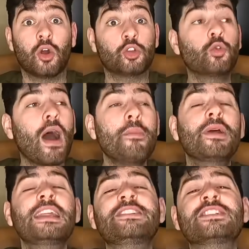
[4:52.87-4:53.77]
Do I
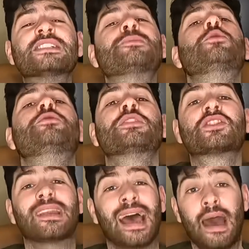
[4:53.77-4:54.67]
believe this move was
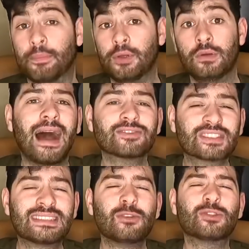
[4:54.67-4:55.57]
going to happen? I'd
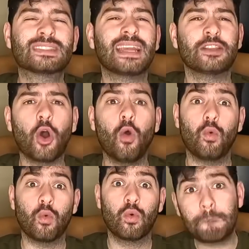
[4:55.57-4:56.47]
still say no.